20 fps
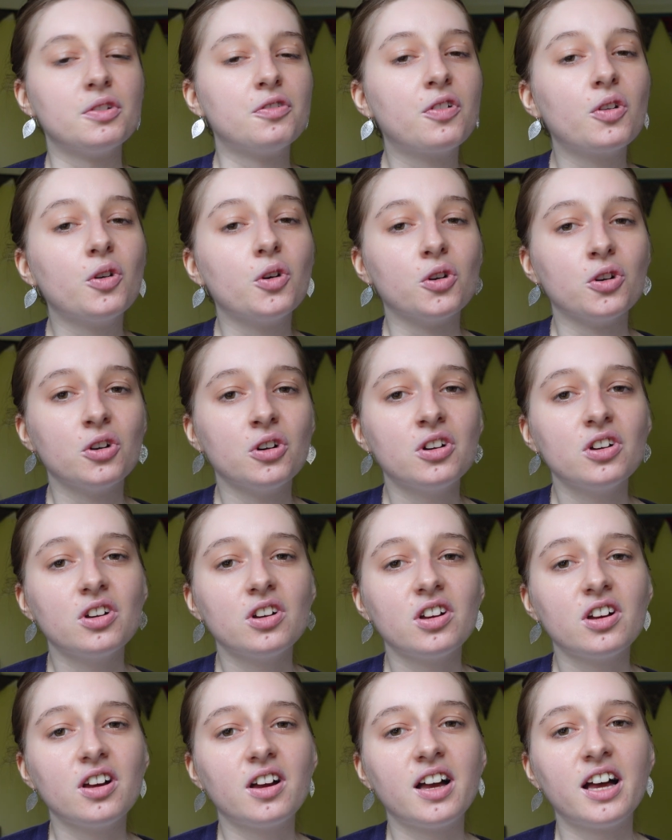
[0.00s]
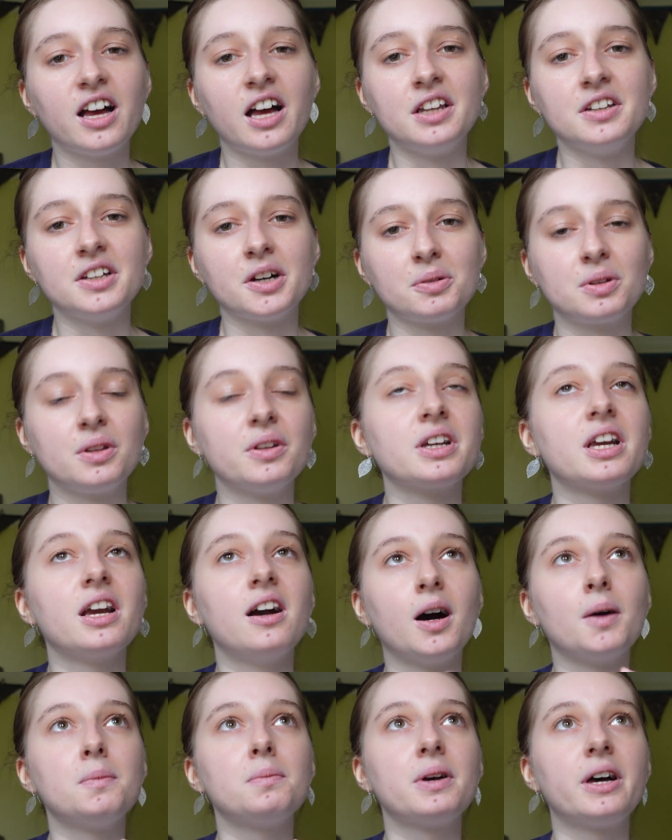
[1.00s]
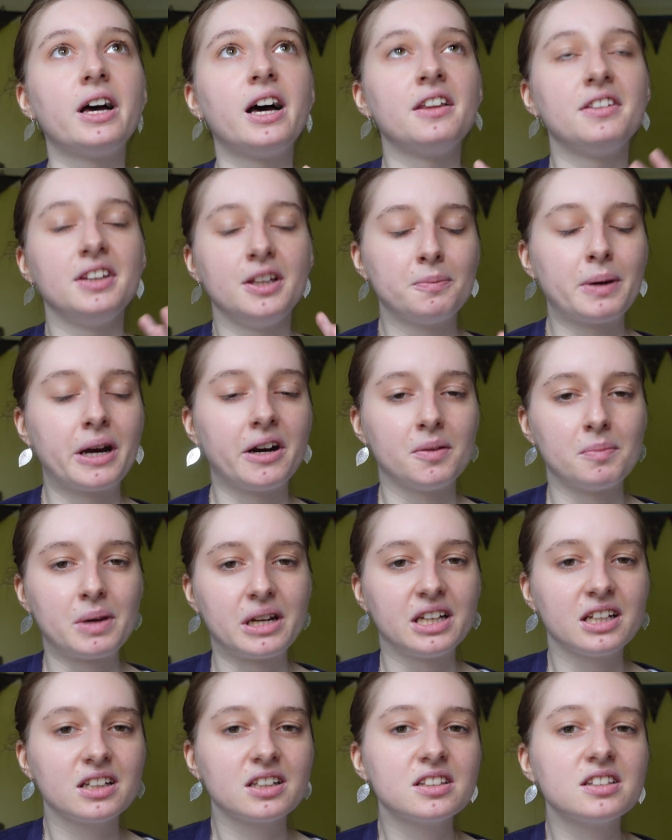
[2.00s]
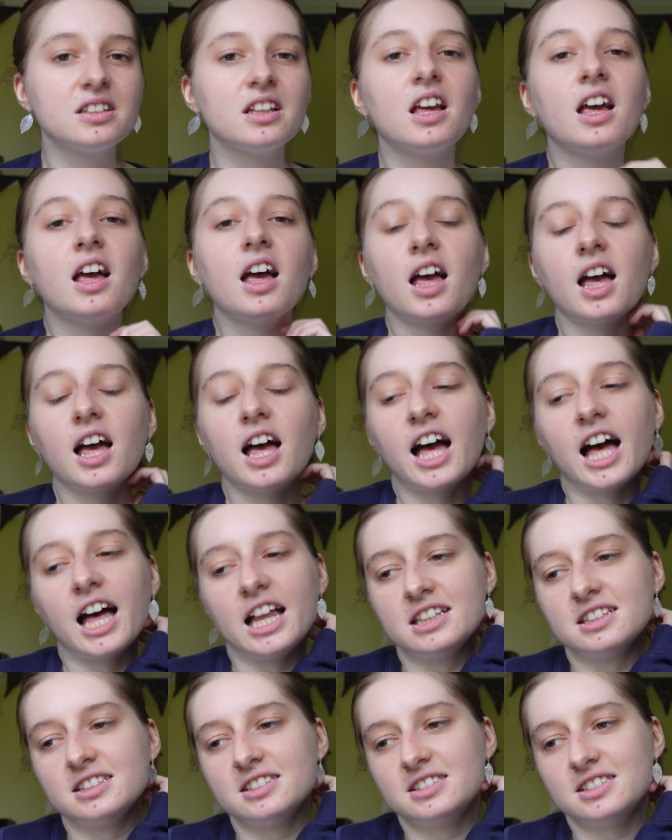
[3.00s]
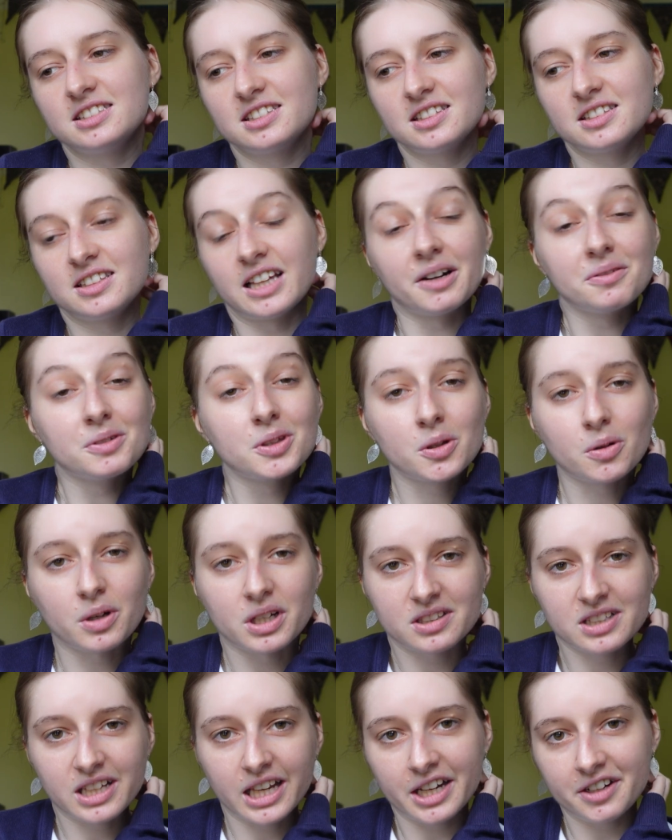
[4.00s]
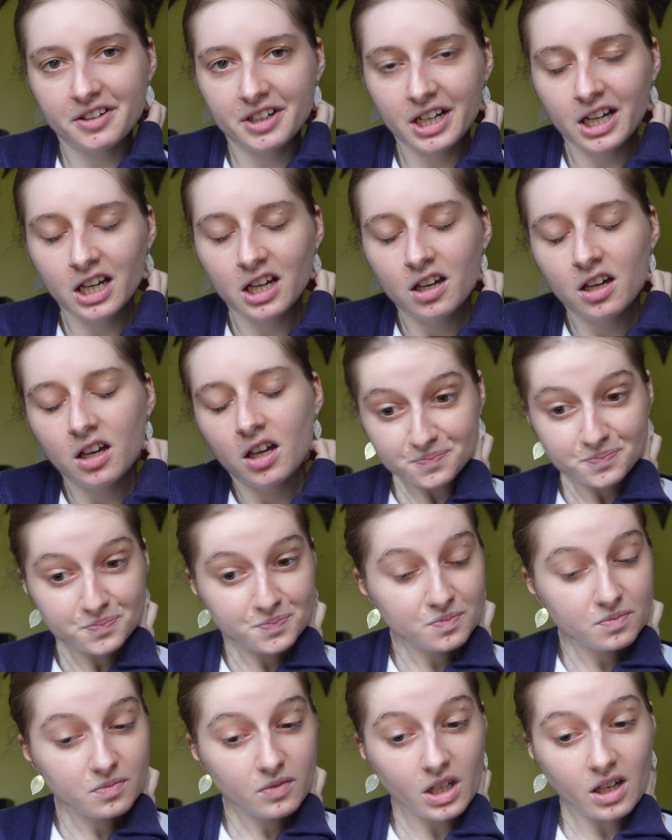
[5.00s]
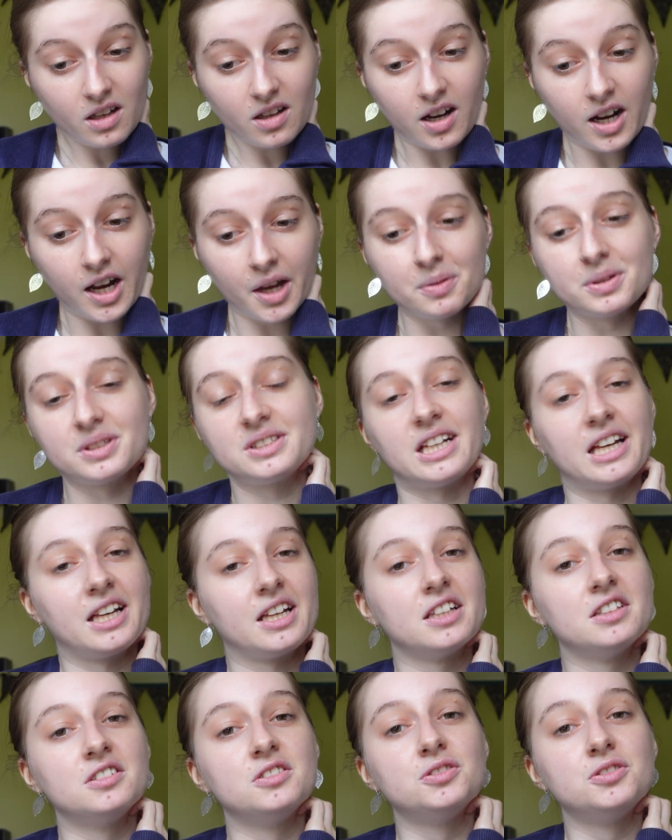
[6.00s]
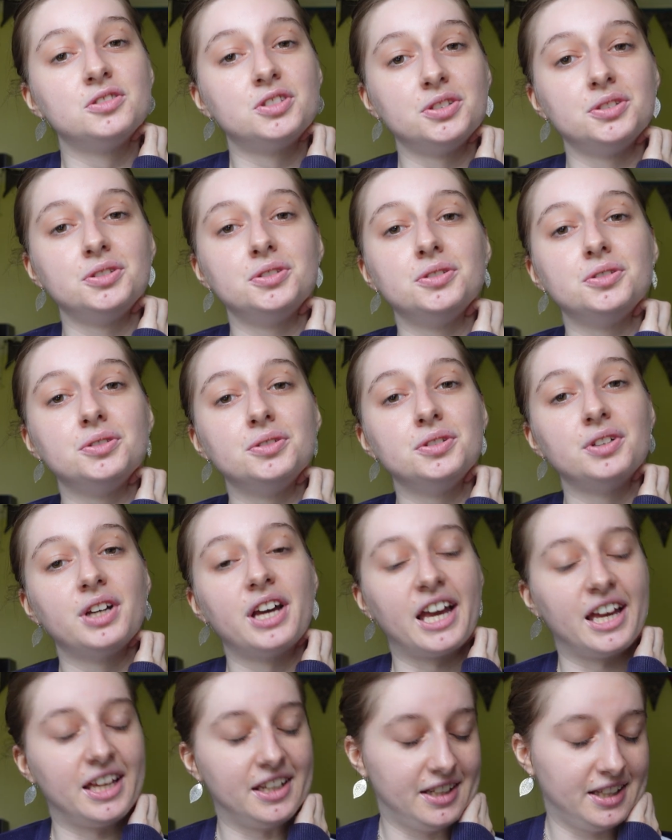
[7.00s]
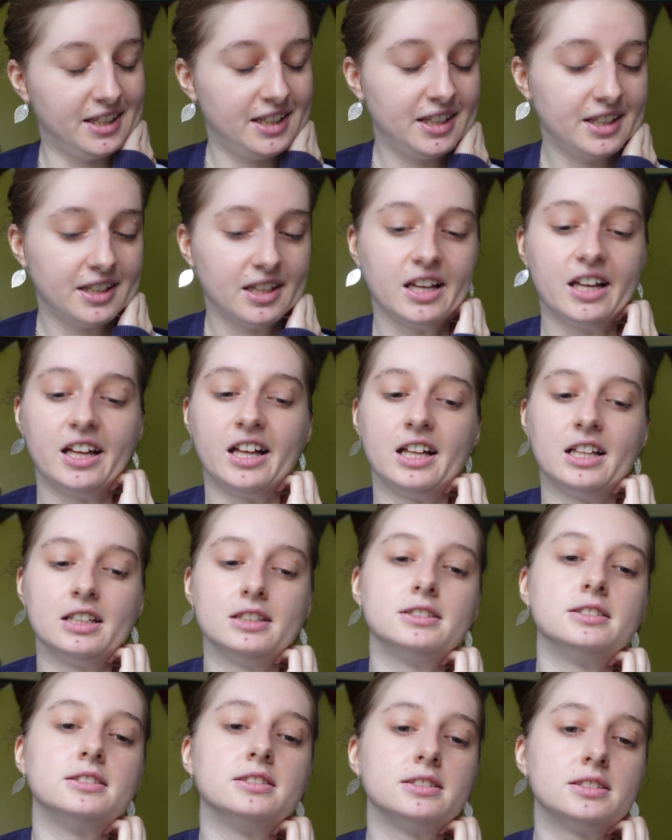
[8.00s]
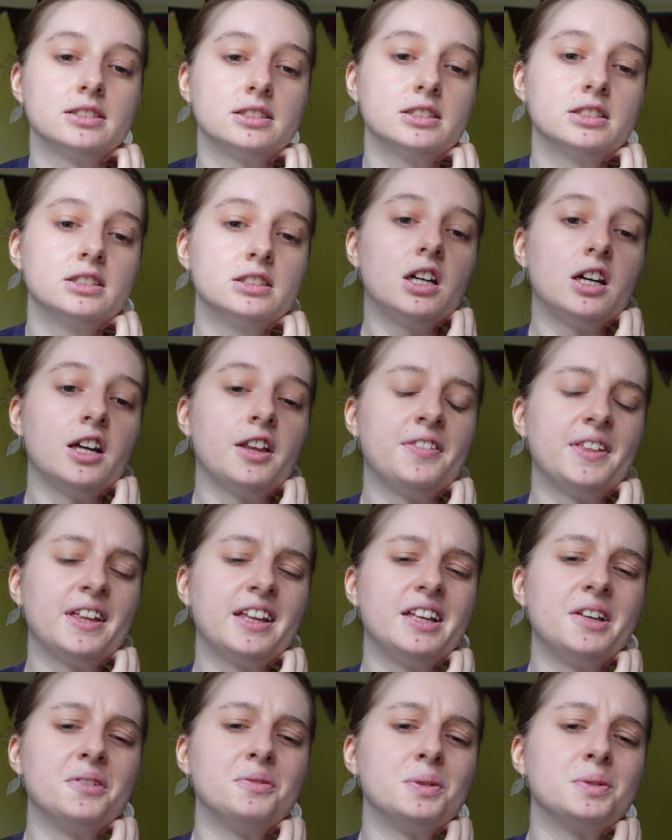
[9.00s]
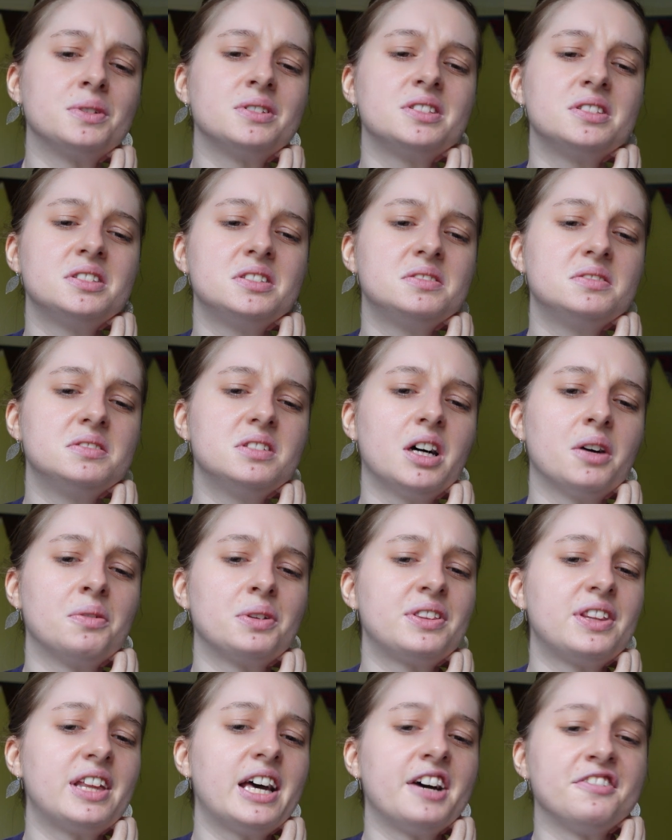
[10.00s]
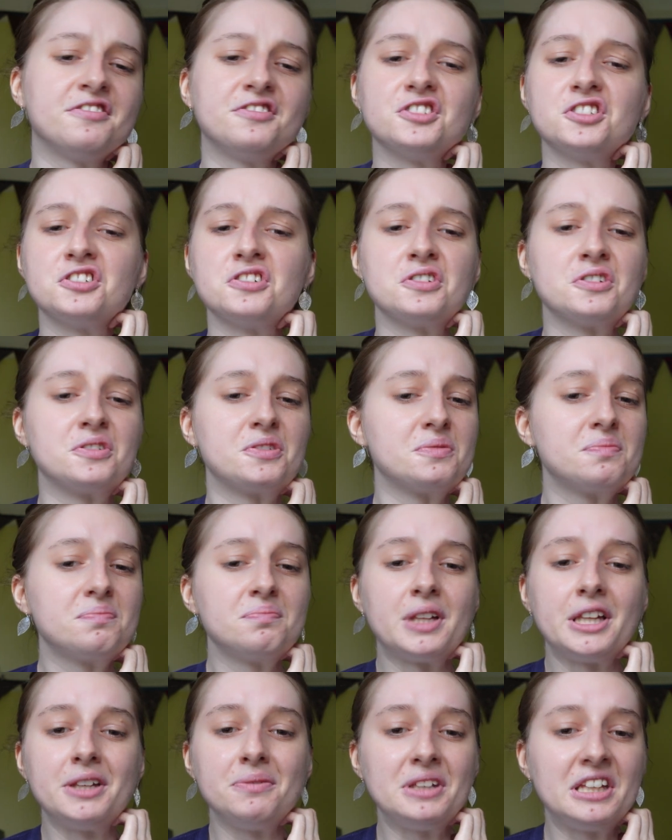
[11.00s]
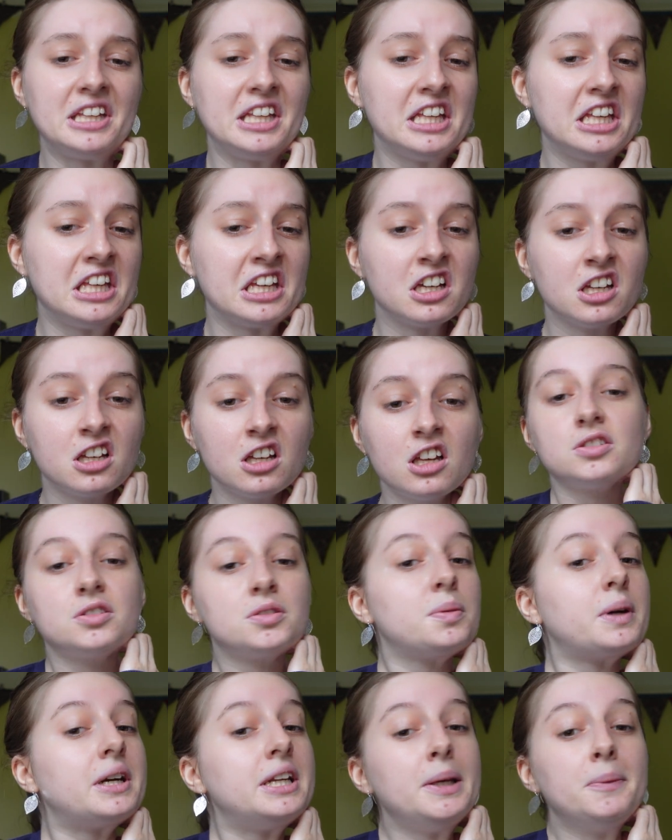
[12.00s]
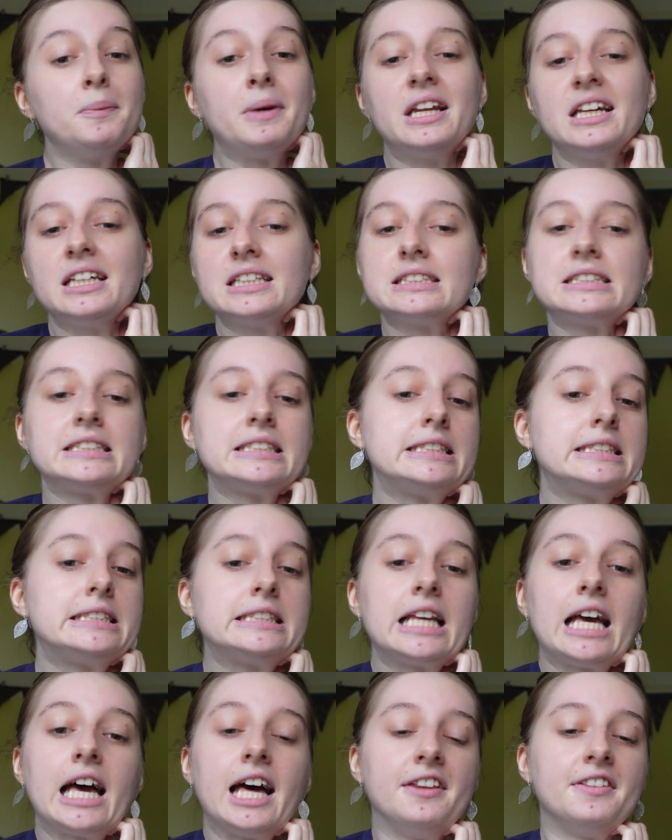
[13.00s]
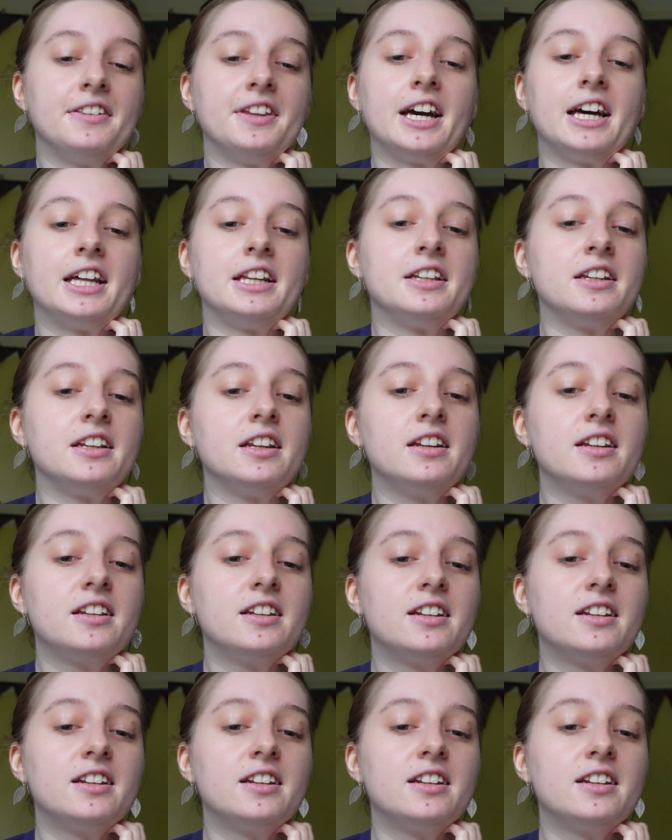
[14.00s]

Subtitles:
the floor, and I was looking up at these paramedics, and that was quite scary. I was taken to A&E, and I think I was there for maybe 20 minutes, and then